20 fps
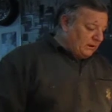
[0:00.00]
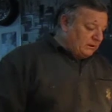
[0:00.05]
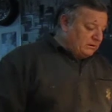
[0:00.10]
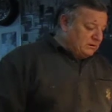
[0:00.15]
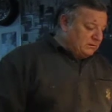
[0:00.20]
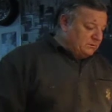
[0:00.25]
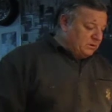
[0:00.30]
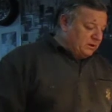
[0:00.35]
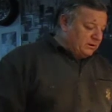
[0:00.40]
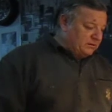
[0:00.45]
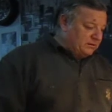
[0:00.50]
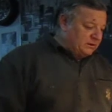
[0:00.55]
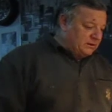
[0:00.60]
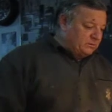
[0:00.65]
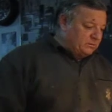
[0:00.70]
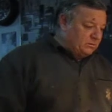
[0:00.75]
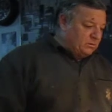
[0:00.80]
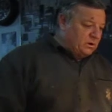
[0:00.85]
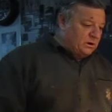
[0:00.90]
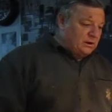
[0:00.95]
you might
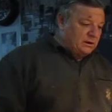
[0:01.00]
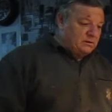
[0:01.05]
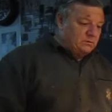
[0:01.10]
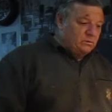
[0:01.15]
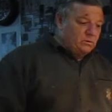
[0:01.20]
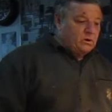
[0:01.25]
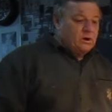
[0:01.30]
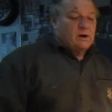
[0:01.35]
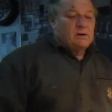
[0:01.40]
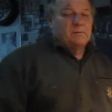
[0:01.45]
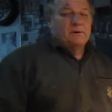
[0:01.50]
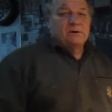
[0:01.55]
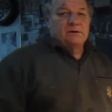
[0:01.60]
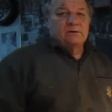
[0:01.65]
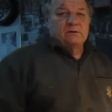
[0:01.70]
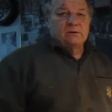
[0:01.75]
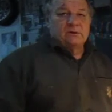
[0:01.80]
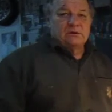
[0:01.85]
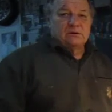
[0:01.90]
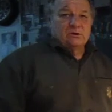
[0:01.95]
think, why, why am I
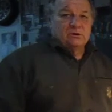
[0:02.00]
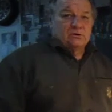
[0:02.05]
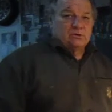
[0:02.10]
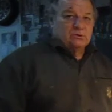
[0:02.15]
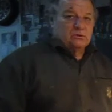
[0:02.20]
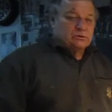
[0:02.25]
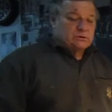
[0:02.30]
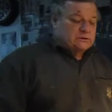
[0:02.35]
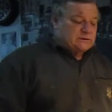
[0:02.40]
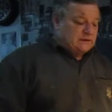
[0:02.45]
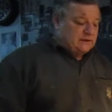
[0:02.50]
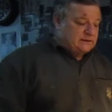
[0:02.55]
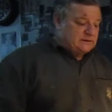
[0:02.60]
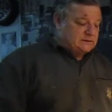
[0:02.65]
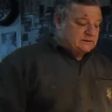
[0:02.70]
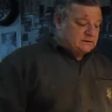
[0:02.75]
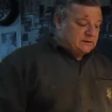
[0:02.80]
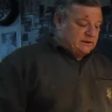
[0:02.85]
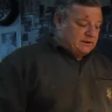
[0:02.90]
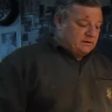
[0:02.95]
doing the door
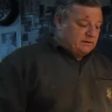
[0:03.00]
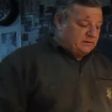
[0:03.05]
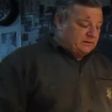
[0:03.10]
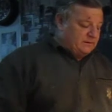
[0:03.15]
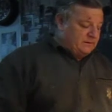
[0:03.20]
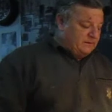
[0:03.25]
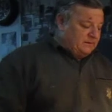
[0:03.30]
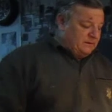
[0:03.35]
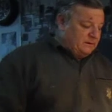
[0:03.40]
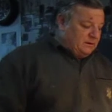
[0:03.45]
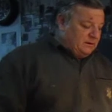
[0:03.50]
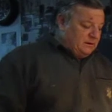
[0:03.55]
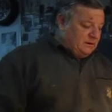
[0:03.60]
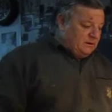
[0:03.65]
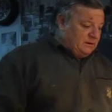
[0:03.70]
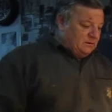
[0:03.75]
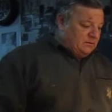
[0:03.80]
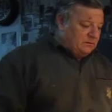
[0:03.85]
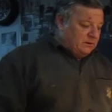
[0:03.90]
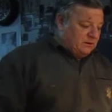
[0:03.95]
skins now?
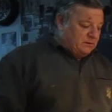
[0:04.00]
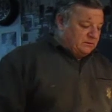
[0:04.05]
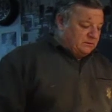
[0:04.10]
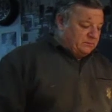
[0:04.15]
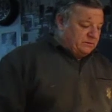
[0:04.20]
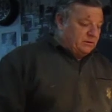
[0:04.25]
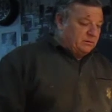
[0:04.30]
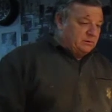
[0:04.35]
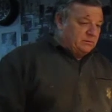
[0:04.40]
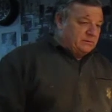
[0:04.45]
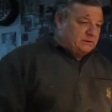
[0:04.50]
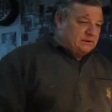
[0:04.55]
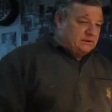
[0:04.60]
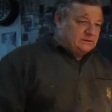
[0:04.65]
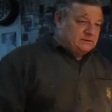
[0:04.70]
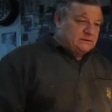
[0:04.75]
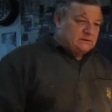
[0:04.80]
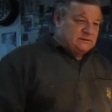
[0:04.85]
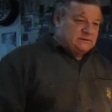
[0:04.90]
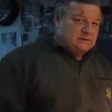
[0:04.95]
Well, the problem
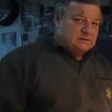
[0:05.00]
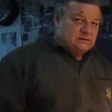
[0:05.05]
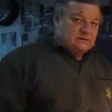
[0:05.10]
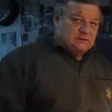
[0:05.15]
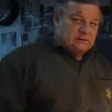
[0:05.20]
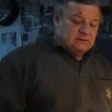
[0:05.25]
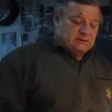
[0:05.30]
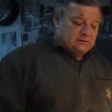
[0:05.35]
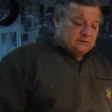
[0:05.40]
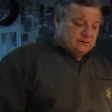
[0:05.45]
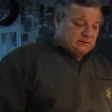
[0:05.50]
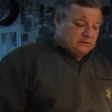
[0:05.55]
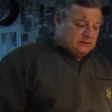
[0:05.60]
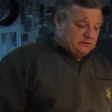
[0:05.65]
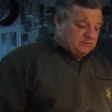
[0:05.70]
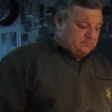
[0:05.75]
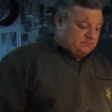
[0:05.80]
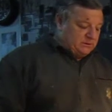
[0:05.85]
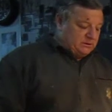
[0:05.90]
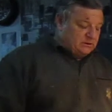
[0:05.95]
is, is the,
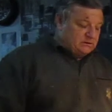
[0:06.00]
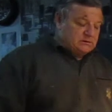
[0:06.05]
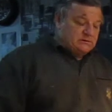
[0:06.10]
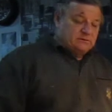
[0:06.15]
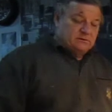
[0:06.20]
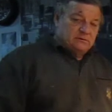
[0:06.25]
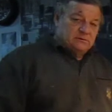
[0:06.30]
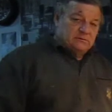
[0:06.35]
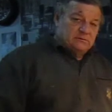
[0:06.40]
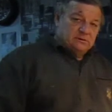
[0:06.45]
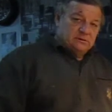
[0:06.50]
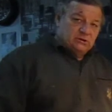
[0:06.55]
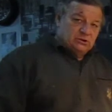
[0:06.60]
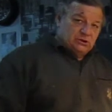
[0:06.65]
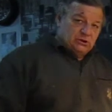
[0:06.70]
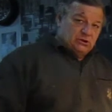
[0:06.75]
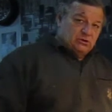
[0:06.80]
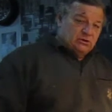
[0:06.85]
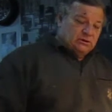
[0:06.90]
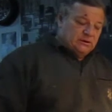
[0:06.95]
the, because of the, the
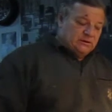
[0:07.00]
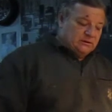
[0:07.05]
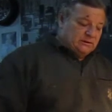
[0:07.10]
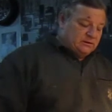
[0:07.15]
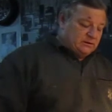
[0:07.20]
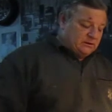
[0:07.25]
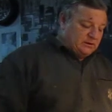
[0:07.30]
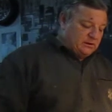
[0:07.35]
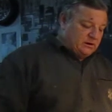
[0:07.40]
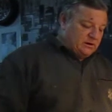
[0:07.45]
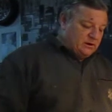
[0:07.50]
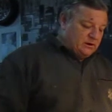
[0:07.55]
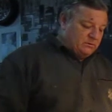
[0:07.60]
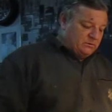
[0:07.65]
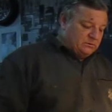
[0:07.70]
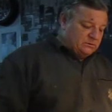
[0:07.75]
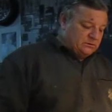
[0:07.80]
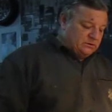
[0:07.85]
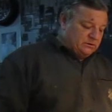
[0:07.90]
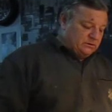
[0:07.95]
journey that the car
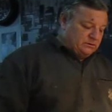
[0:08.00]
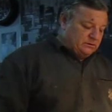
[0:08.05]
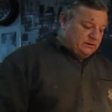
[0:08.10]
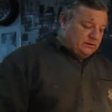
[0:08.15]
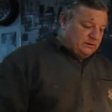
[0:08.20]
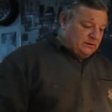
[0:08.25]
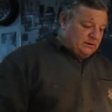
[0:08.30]
was on,